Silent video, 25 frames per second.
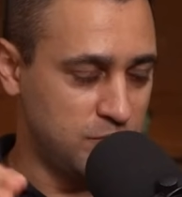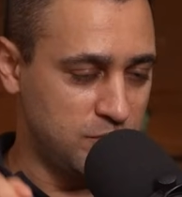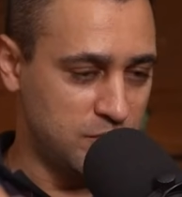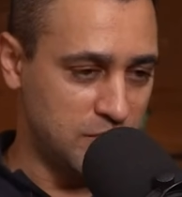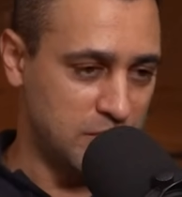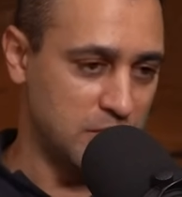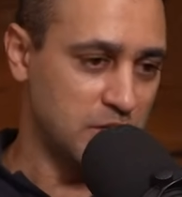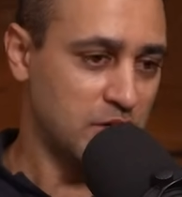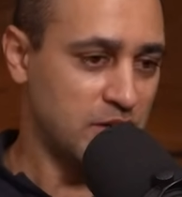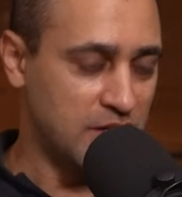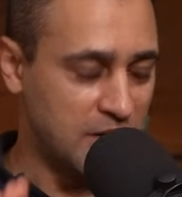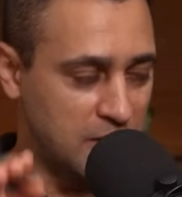
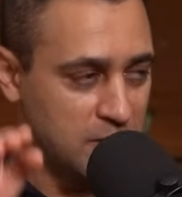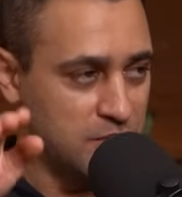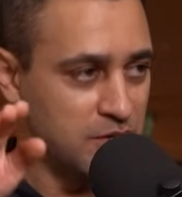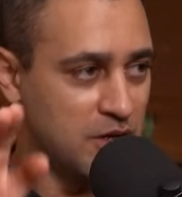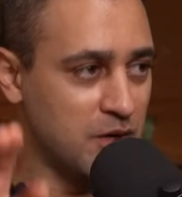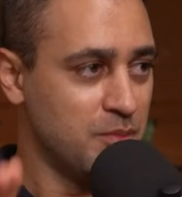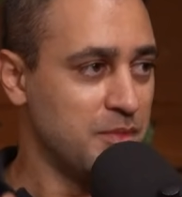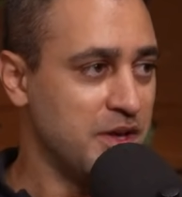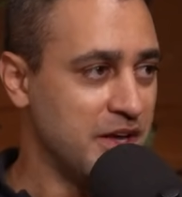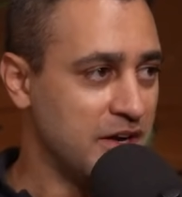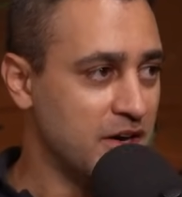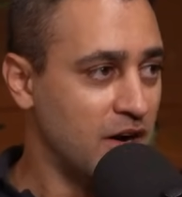
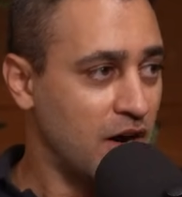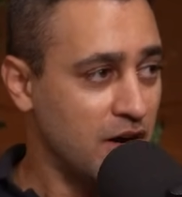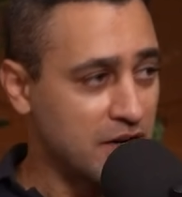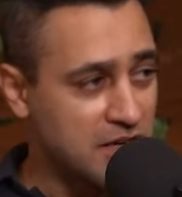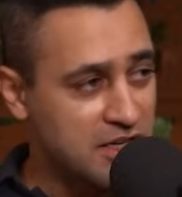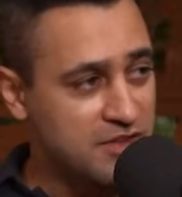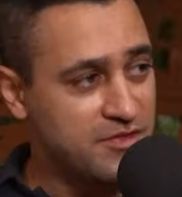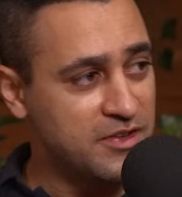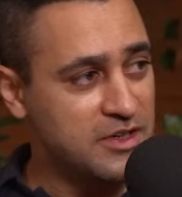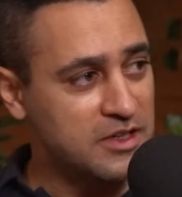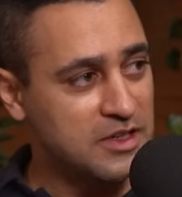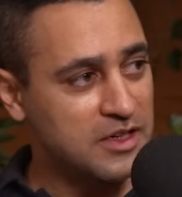it'll be an
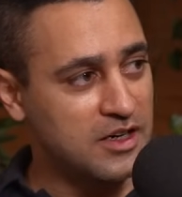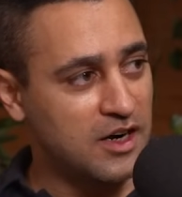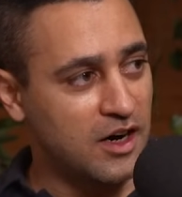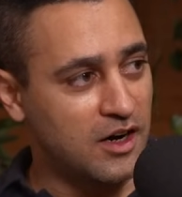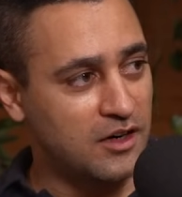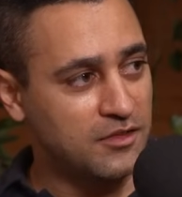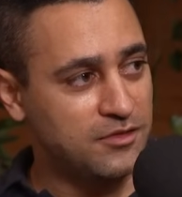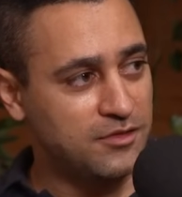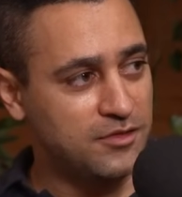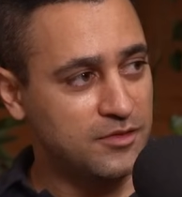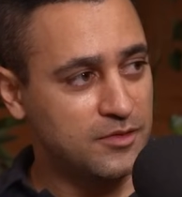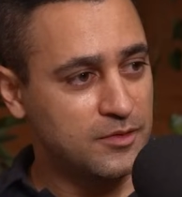uneven
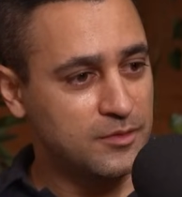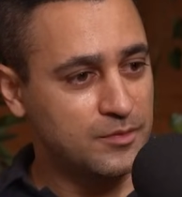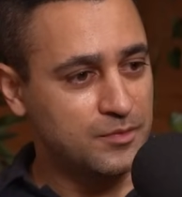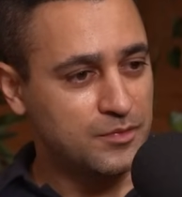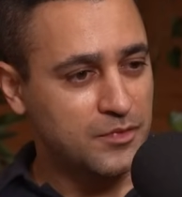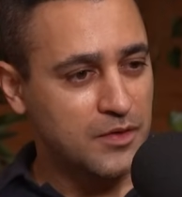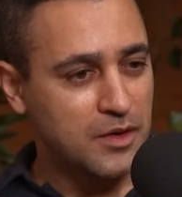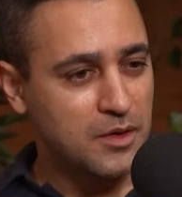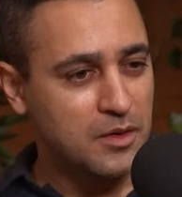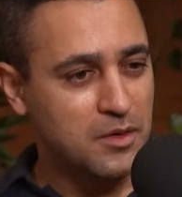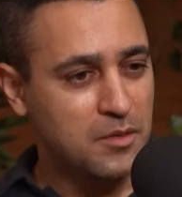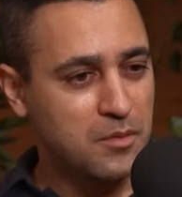graph,
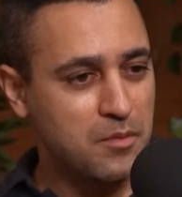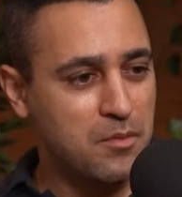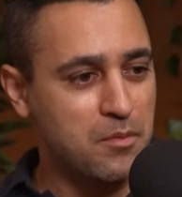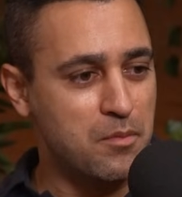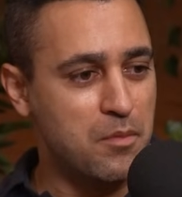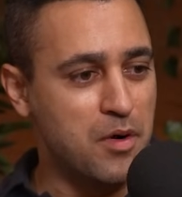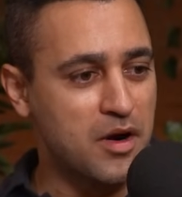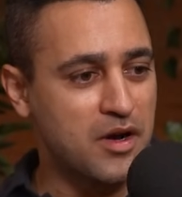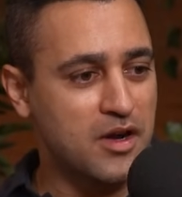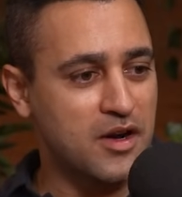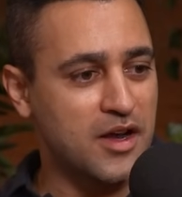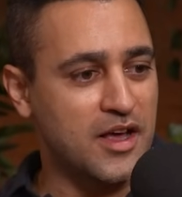
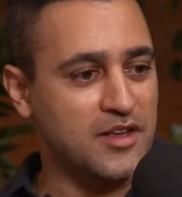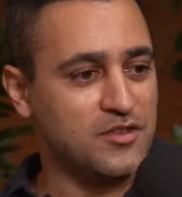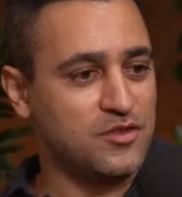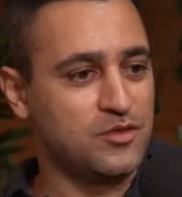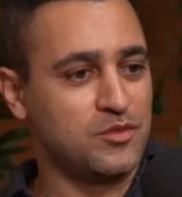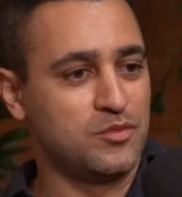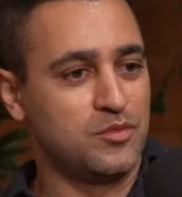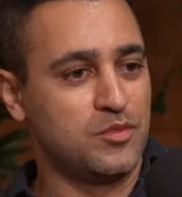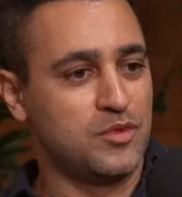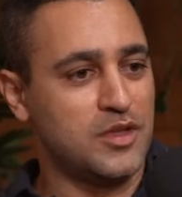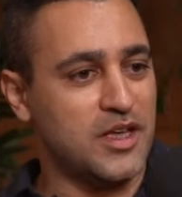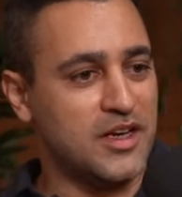but as
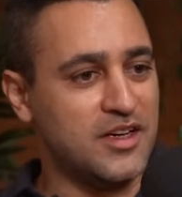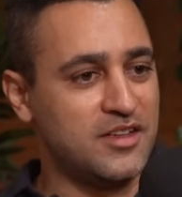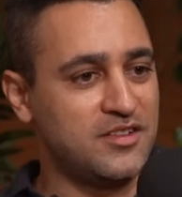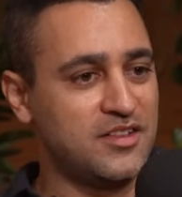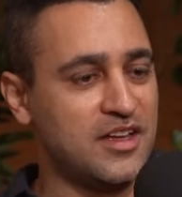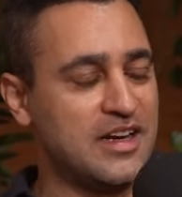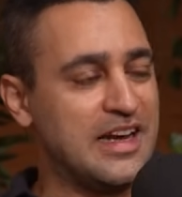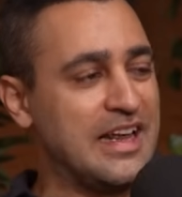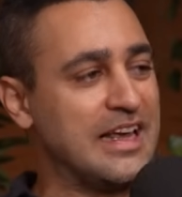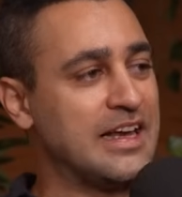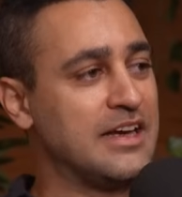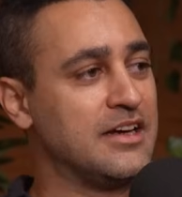there is
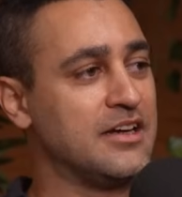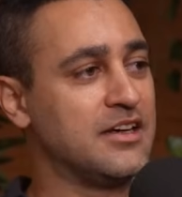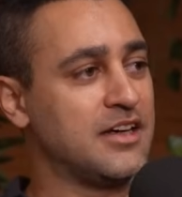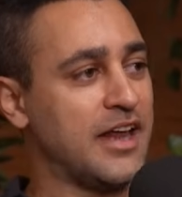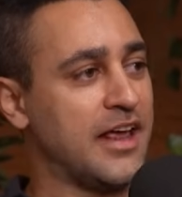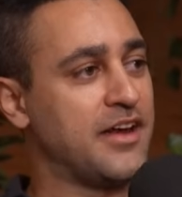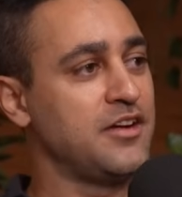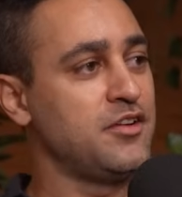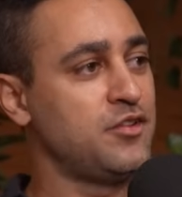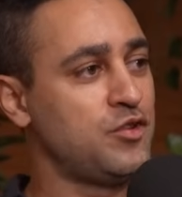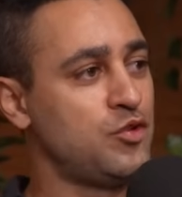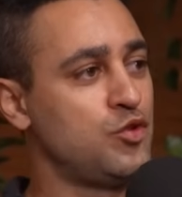an
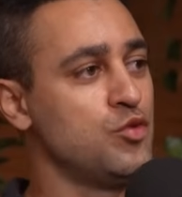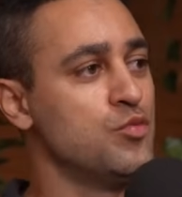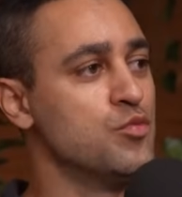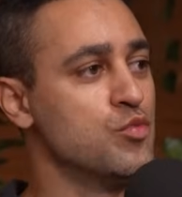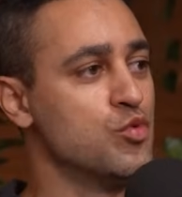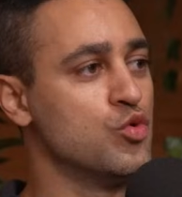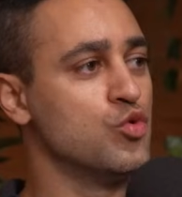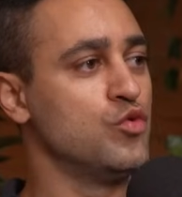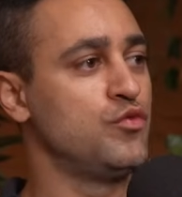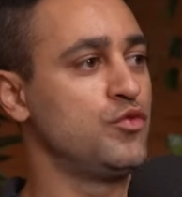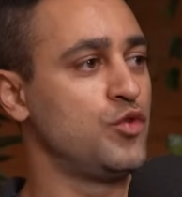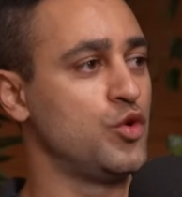intent to
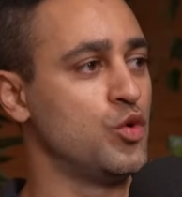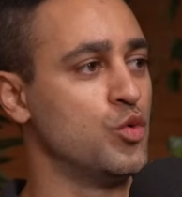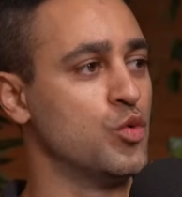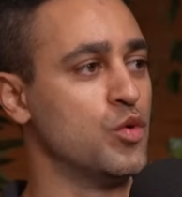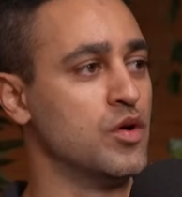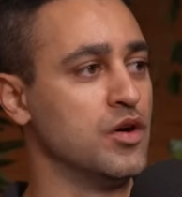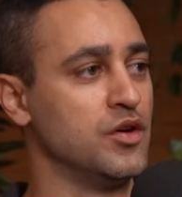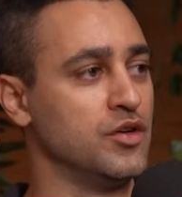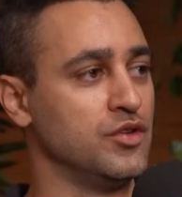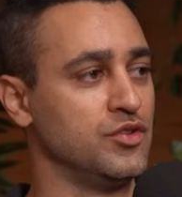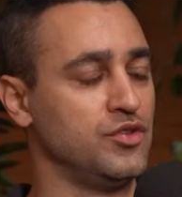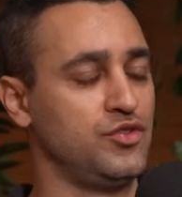move
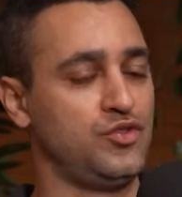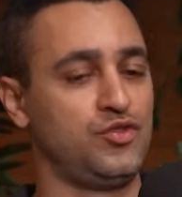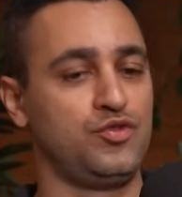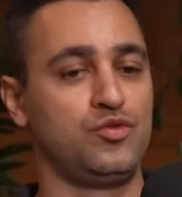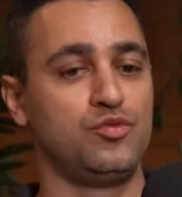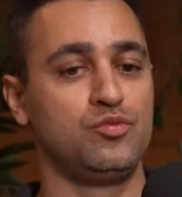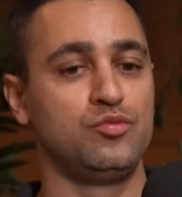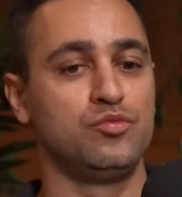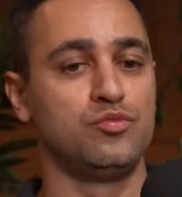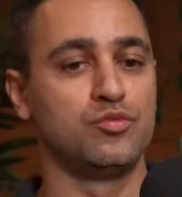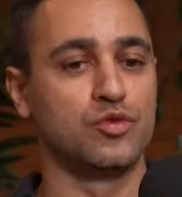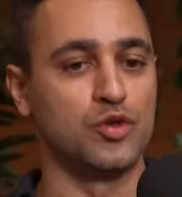towards
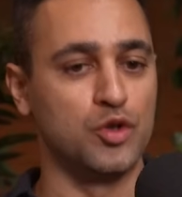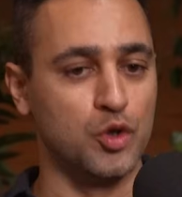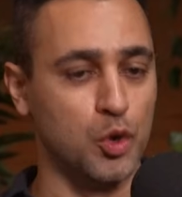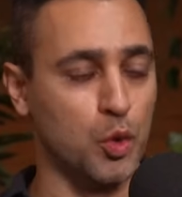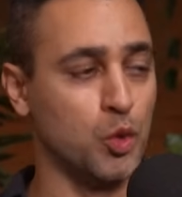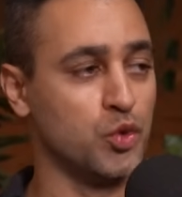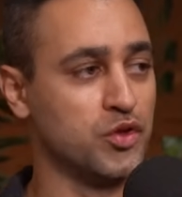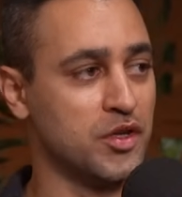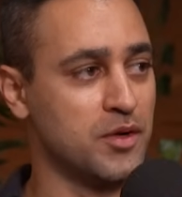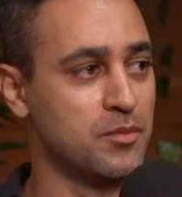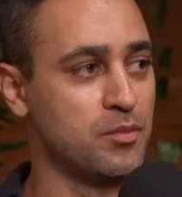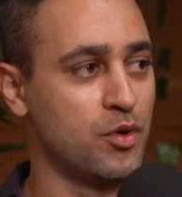
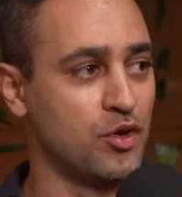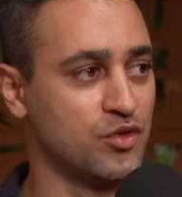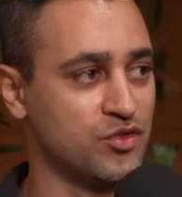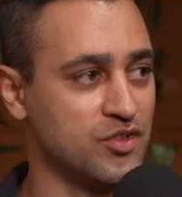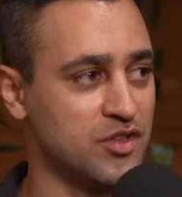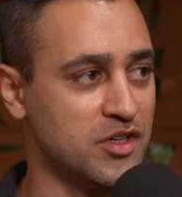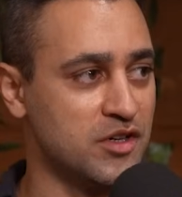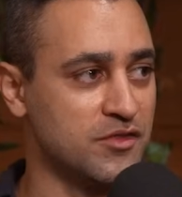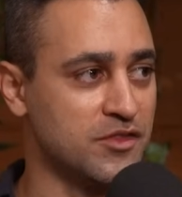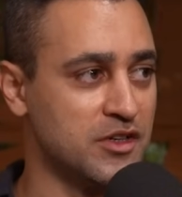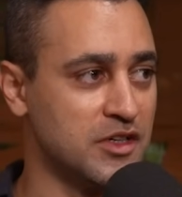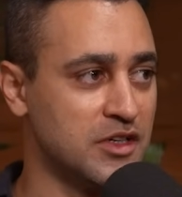growth and
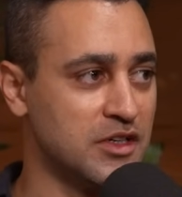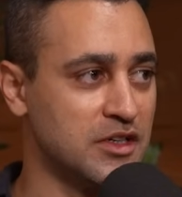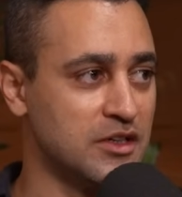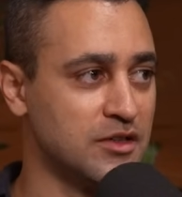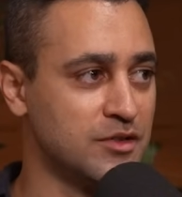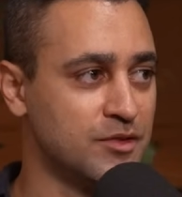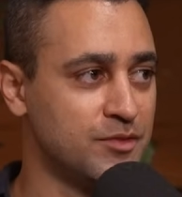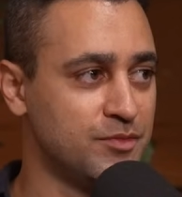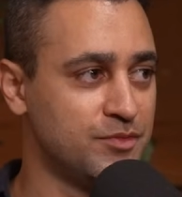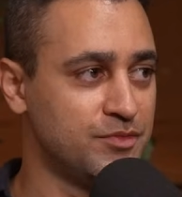positivity.